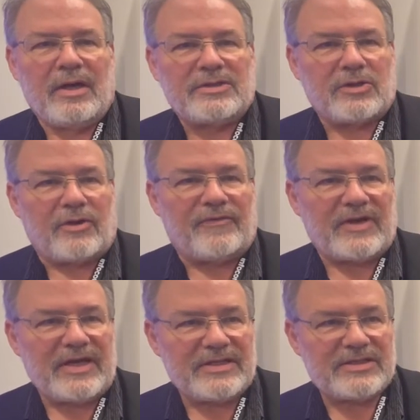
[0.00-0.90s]
So if it
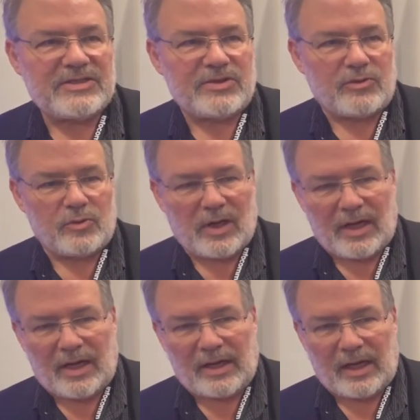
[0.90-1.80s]
needs to uh,
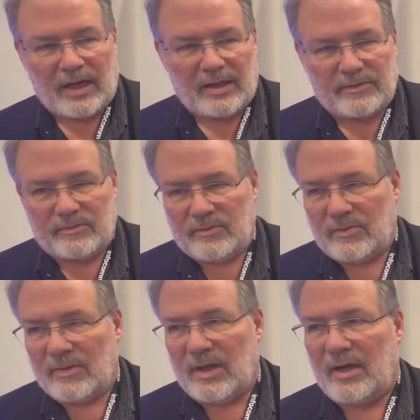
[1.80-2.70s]

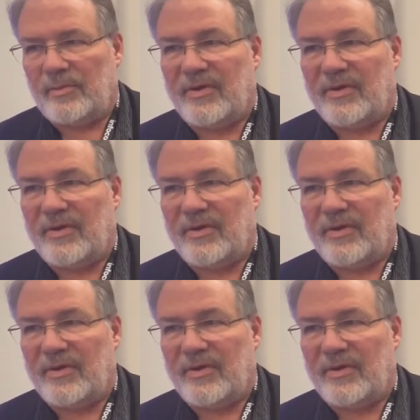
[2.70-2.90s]
uh,